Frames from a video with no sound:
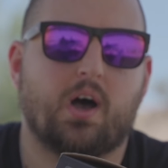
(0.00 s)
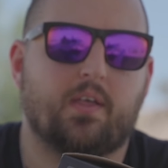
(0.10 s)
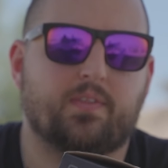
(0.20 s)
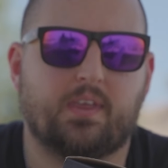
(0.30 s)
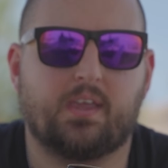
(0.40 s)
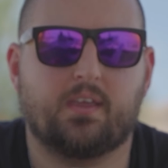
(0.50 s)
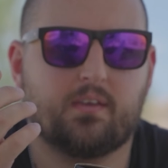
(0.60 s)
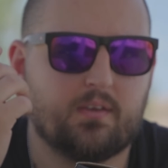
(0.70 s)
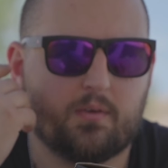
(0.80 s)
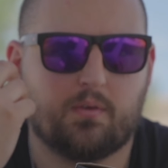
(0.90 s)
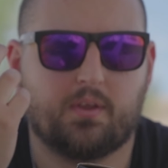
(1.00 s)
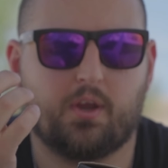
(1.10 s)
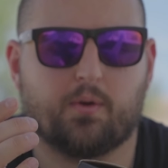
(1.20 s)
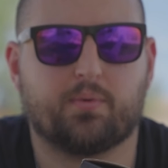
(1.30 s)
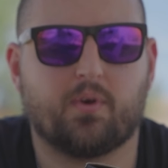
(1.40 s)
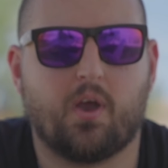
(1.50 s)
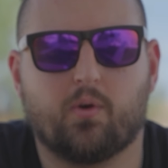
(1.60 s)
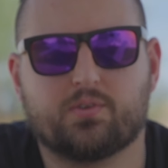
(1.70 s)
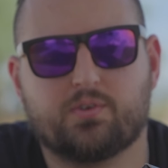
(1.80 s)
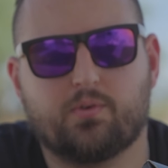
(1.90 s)
on the Ear
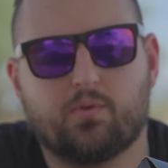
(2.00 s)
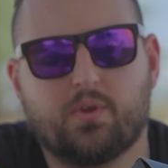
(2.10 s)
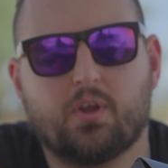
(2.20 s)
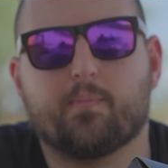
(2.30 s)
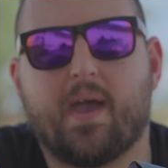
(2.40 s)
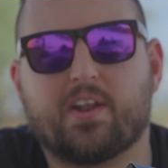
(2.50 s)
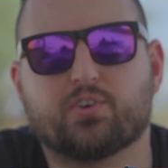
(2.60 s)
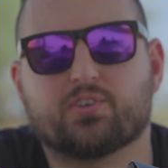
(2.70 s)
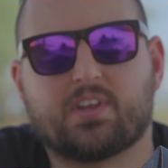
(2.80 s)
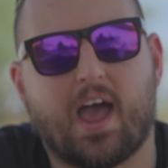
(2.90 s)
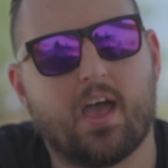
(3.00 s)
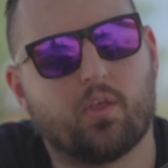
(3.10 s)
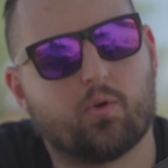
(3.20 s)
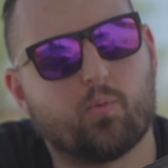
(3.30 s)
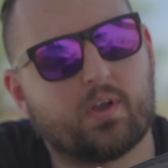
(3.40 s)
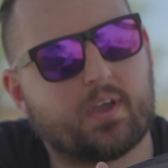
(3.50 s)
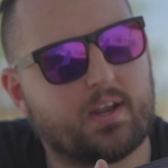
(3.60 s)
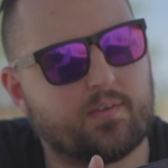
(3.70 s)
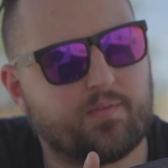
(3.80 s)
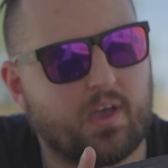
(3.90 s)
Pro to, you know, match your style or what
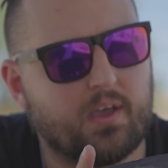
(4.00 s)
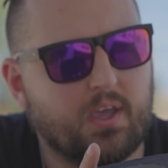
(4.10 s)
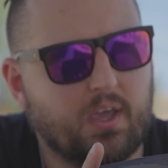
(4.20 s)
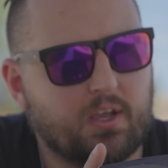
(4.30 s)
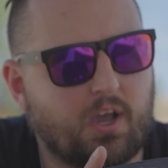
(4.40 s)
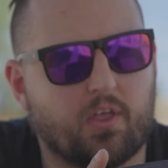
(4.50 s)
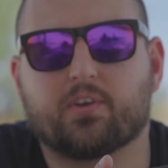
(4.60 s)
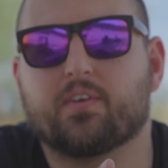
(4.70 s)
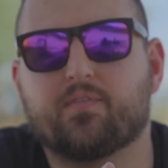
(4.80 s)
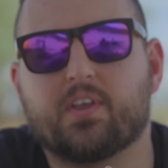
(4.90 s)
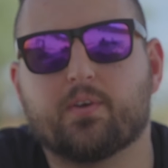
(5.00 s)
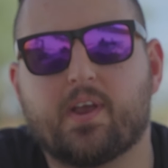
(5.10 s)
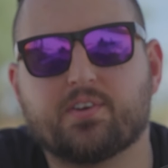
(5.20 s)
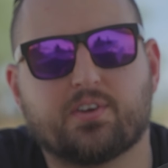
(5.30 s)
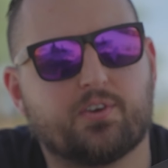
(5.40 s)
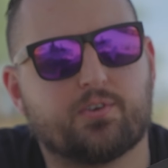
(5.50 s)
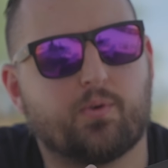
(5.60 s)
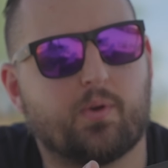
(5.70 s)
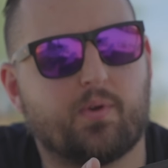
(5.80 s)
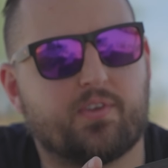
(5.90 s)
kind of a color configuration you're
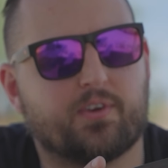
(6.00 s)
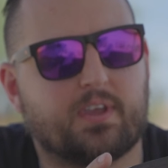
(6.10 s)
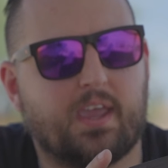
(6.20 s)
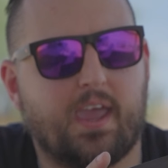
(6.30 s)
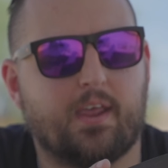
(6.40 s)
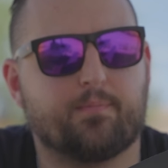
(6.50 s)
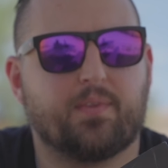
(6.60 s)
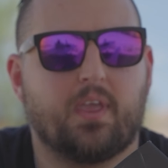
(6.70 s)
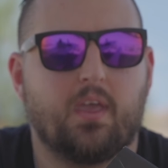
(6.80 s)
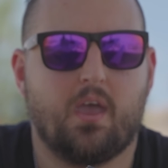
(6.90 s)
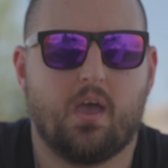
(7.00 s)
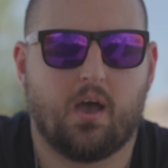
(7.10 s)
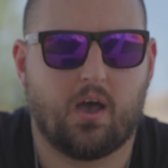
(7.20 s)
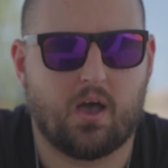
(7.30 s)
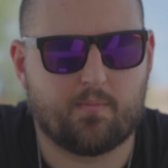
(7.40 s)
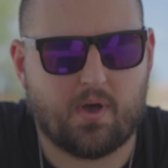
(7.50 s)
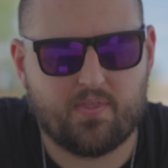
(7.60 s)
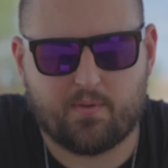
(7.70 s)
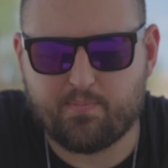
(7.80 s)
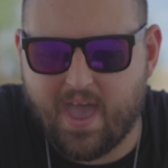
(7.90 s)
doing with your kit.
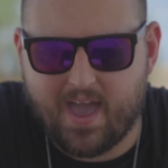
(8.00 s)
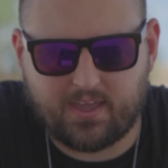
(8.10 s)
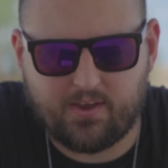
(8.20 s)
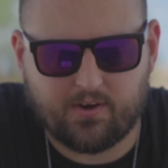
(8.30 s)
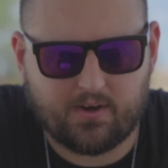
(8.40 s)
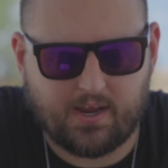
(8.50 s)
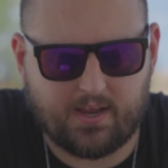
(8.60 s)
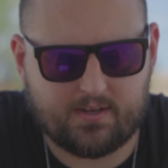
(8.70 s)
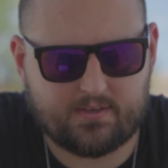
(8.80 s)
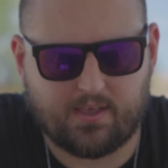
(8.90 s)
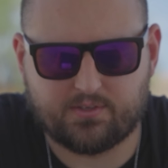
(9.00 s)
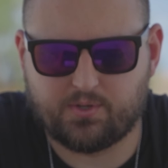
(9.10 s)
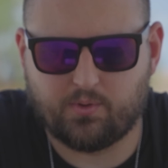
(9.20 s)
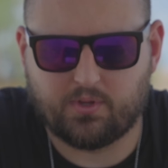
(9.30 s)
On the back here, it tells you